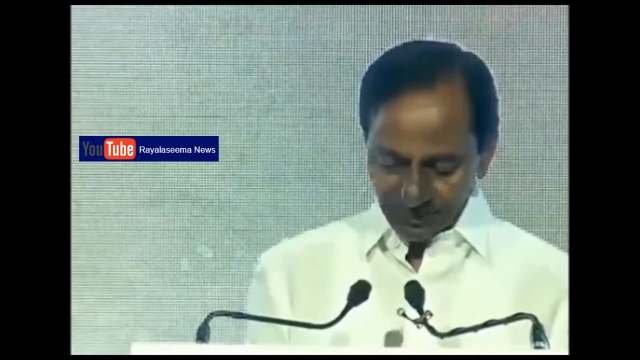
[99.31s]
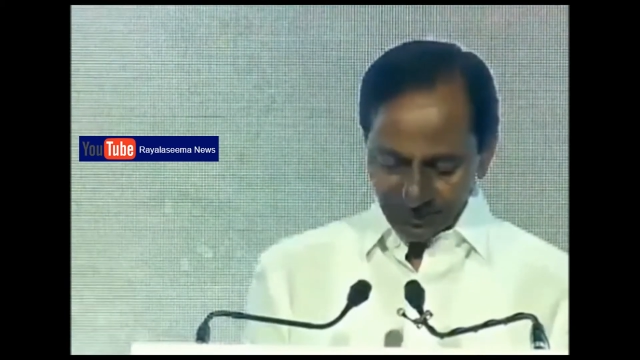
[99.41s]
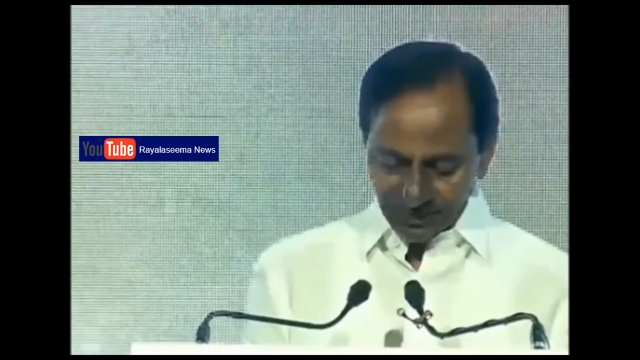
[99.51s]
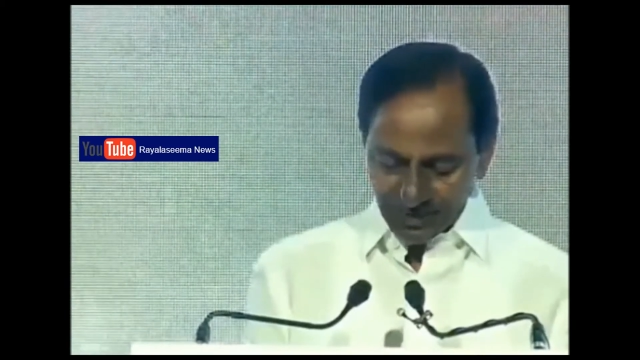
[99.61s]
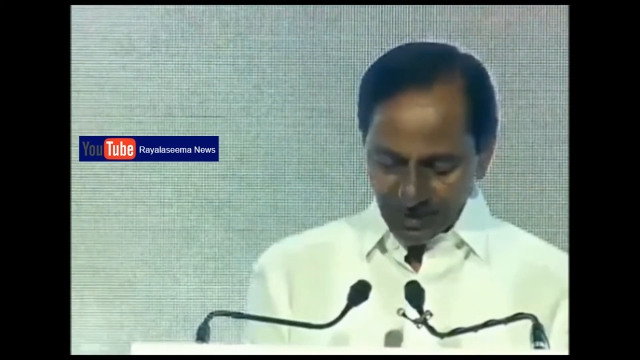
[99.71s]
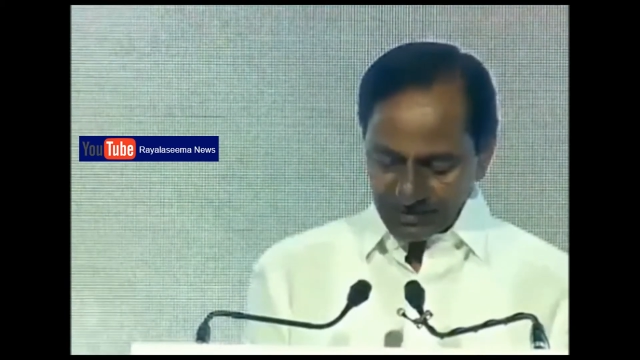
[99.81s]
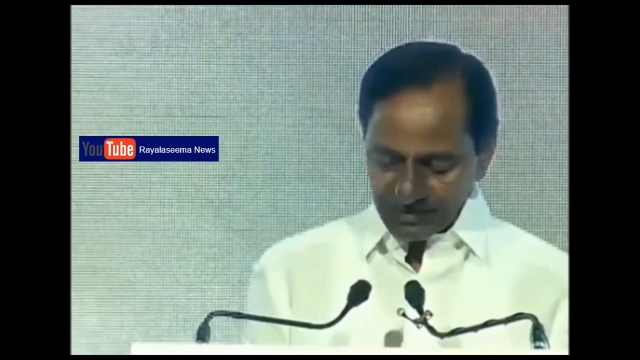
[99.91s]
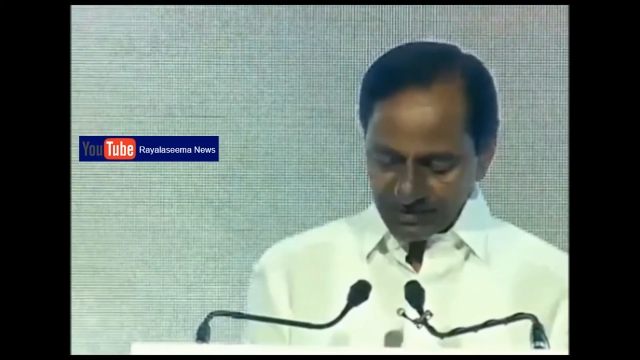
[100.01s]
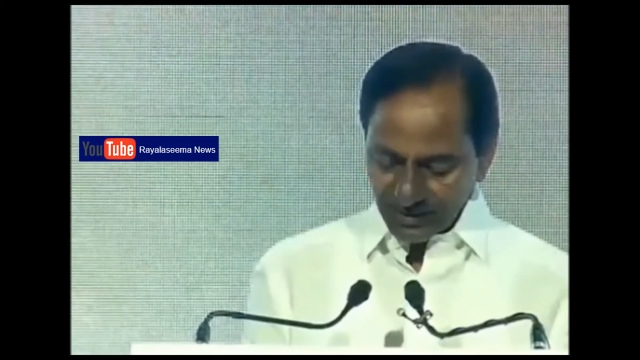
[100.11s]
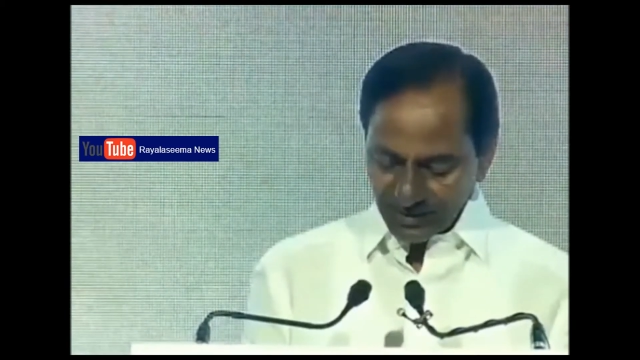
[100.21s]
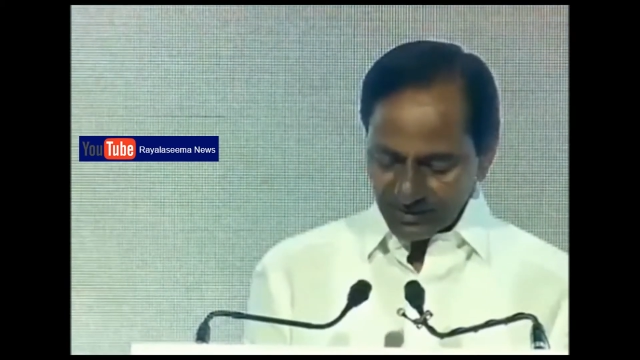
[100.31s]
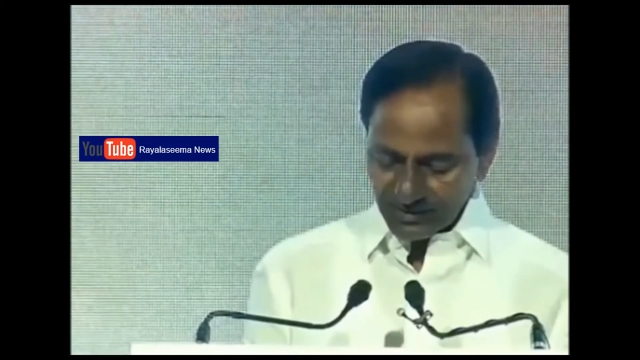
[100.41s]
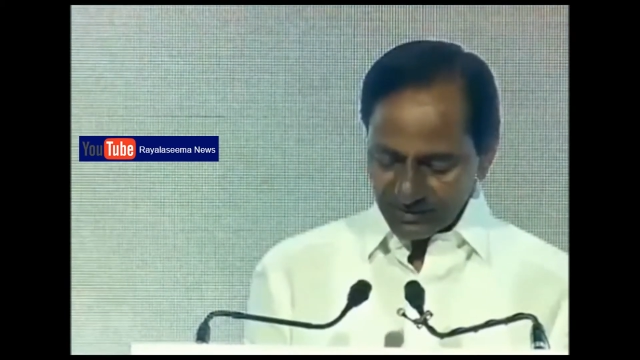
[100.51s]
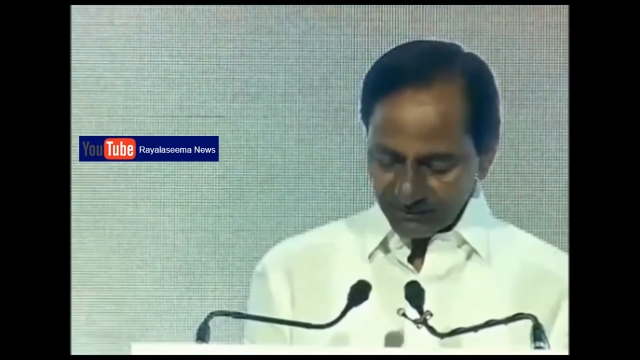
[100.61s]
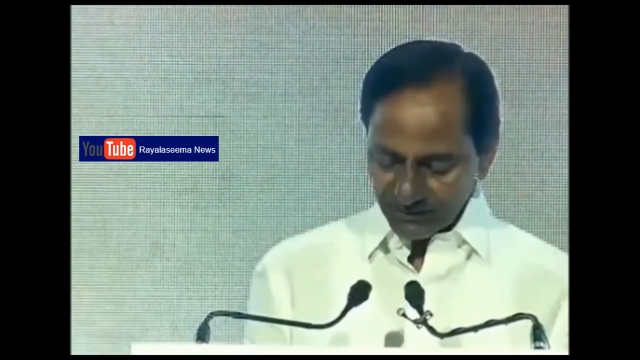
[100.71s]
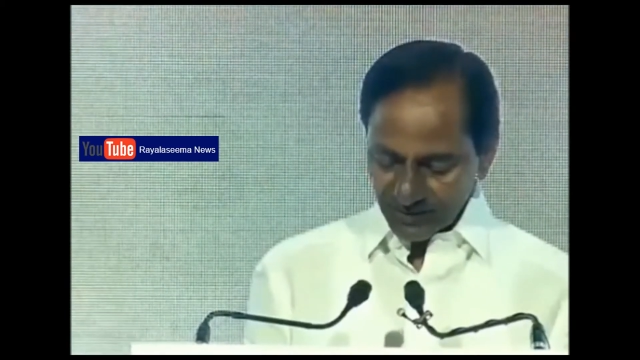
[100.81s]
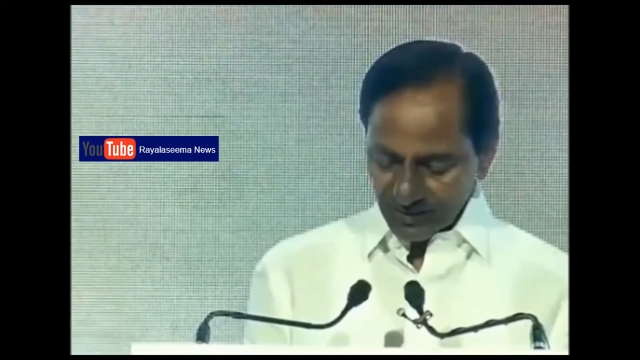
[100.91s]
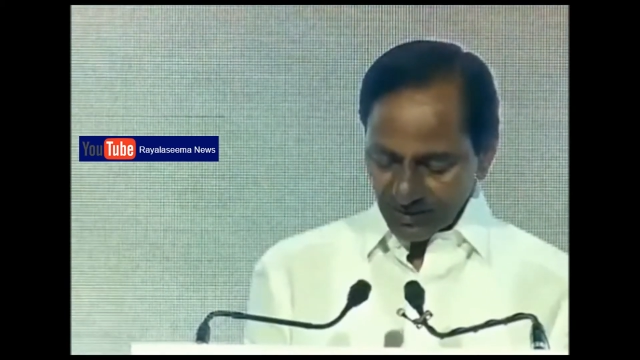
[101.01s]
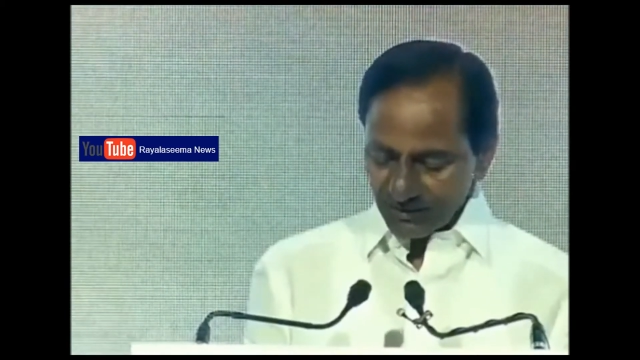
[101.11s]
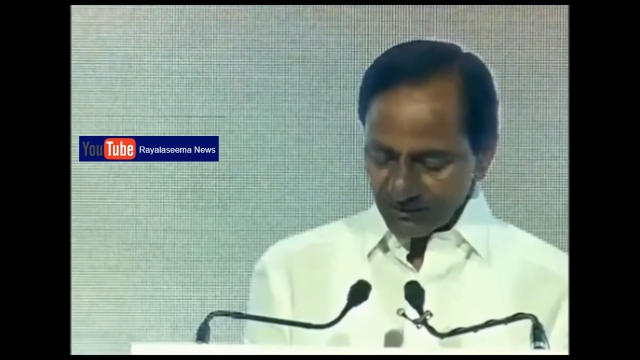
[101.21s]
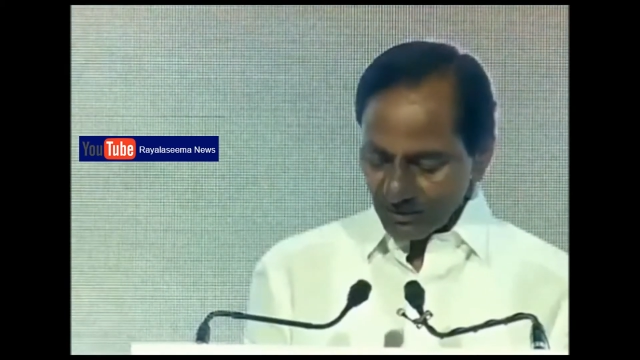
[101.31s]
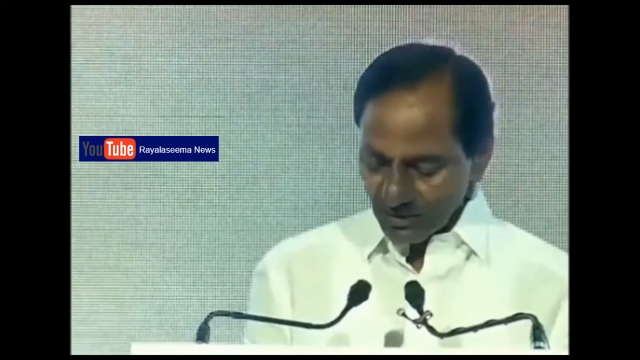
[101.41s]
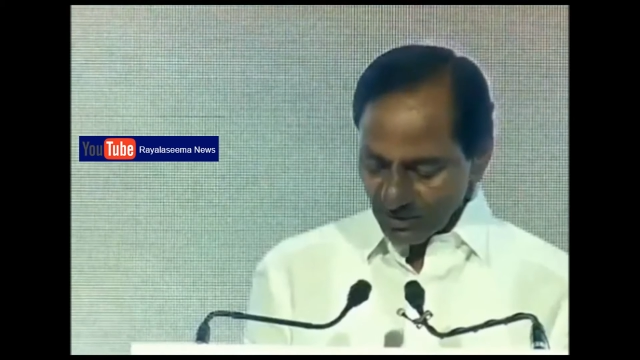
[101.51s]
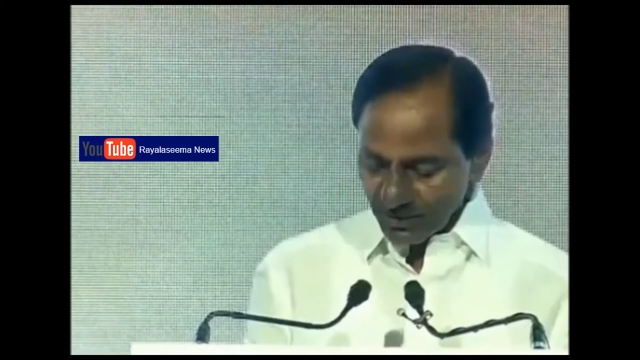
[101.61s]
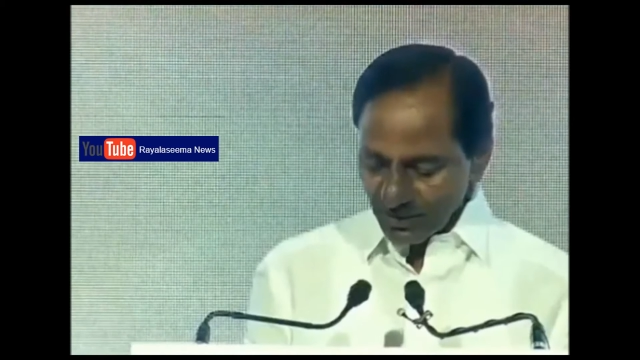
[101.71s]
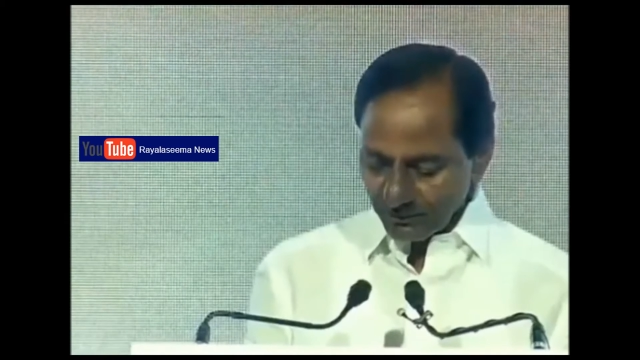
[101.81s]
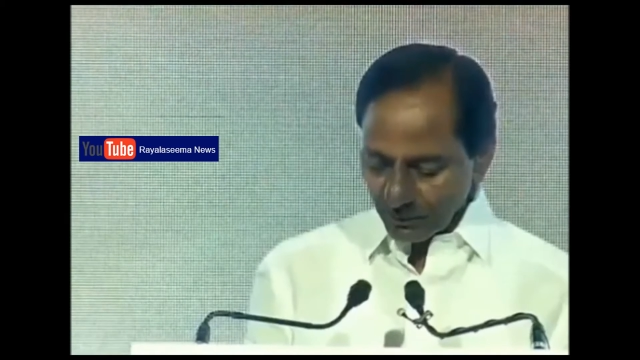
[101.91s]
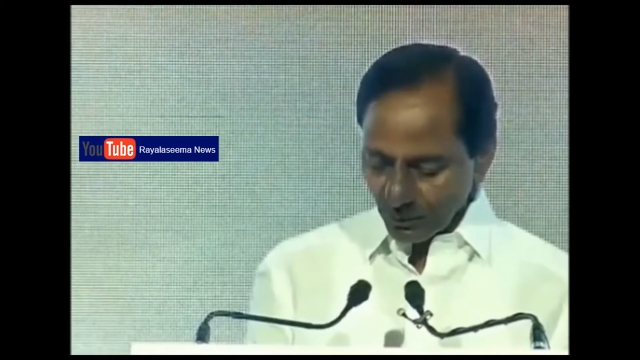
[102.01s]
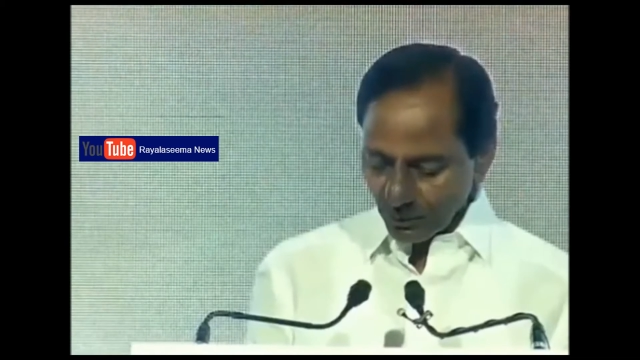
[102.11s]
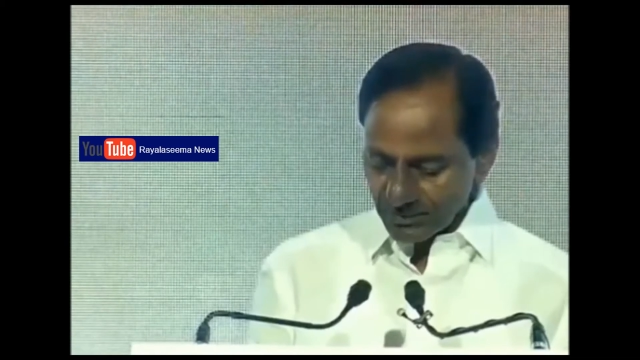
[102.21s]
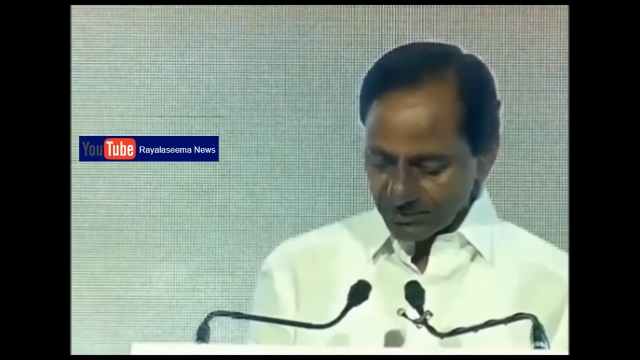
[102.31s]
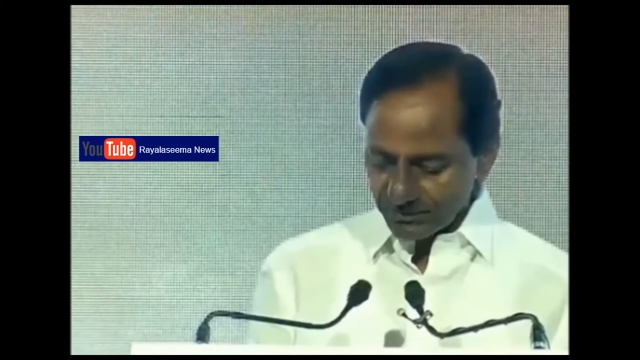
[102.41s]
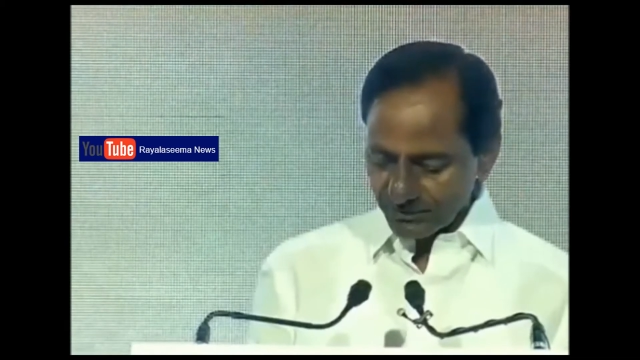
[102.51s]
In the last 3 years, we have given approvals